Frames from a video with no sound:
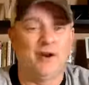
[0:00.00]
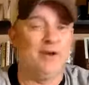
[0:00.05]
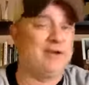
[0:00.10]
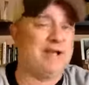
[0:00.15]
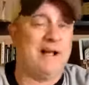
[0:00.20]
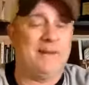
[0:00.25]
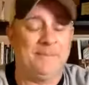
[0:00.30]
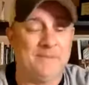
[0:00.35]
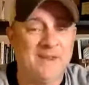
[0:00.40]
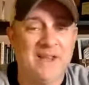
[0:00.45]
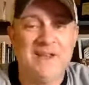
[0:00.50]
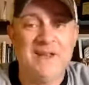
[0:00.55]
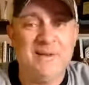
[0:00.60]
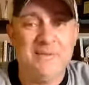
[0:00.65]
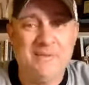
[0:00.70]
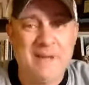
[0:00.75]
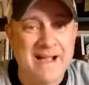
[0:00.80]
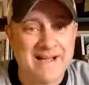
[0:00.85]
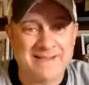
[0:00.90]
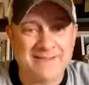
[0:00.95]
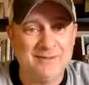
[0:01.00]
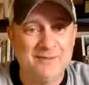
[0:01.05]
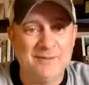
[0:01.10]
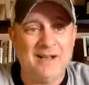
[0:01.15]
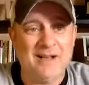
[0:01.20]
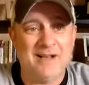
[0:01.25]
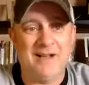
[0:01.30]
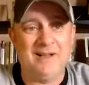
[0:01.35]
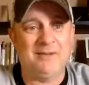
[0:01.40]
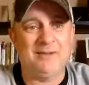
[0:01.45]
Okay, back to
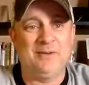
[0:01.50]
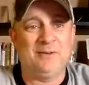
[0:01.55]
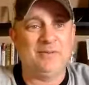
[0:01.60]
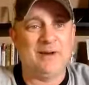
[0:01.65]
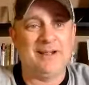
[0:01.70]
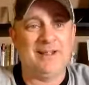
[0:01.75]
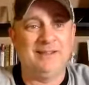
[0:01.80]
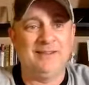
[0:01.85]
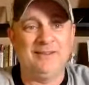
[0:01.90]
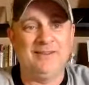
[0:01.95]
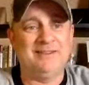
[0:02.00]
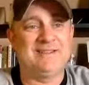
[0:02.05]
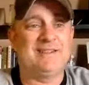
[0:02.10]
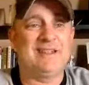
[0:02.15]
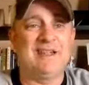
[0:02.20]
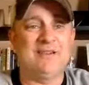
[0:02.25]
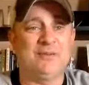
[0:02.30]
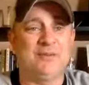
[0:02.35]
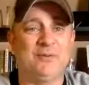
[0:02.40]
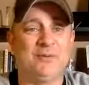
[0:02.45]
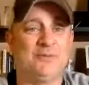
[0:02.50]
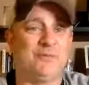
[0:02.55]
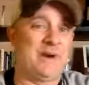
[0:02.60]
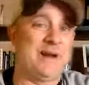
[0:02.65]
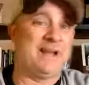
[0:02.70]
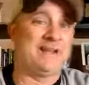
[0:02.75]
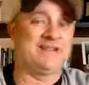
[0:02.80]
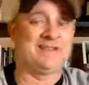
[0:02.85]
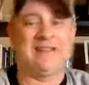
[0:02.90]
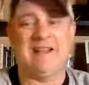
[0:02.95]
the regularly scheduled
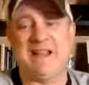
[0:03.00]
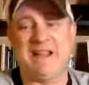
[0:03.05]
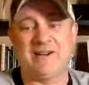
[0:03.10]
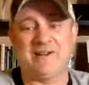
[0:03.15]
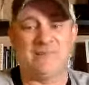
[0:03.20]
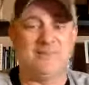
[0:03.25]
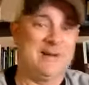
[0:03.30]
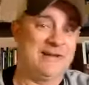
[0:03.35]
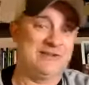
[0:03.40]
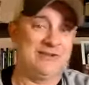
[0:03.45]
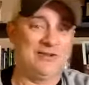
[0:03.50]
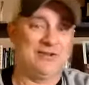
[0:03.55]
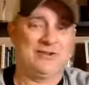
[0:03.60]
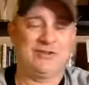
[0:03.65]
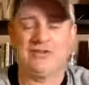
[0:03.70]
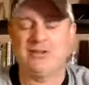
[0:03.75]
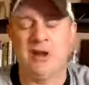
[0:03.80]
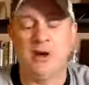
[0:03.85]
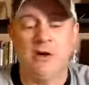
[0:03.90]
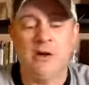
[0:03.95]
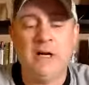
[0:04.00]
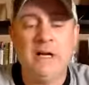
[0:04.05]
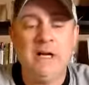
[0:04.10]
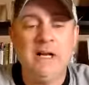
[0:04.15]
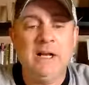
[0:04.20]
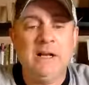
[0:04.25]
rant/message. So,